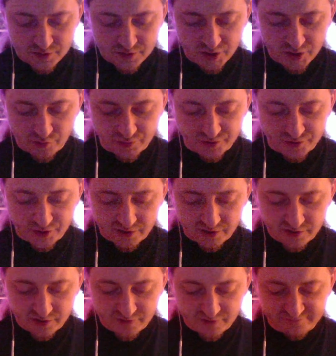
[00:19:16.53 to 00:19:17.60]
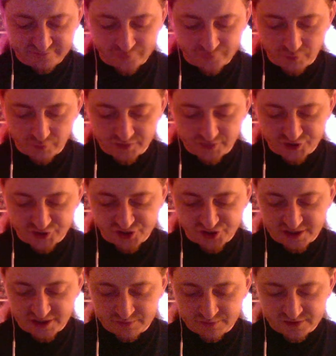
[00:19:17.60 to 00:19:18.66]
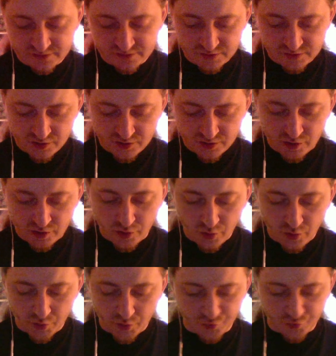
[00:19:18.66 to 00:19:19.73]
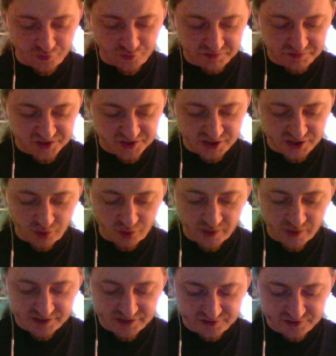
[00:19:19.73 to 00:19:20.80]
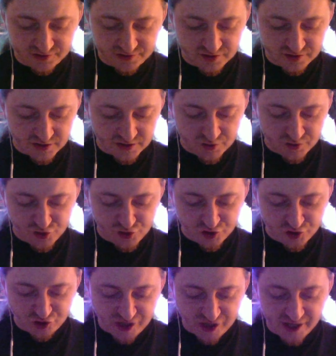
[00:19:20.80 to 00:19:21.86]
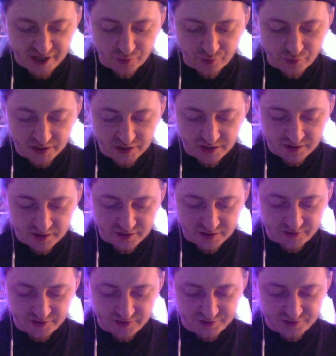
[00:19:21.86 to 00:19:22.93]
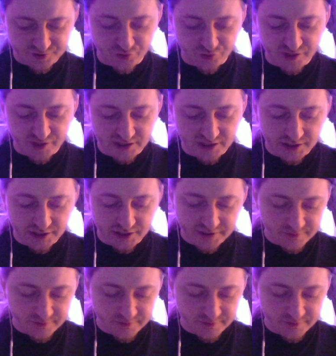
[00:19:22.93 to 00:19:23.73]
No dark, formless shapes or grim silhouettes, shadowy in this gray light.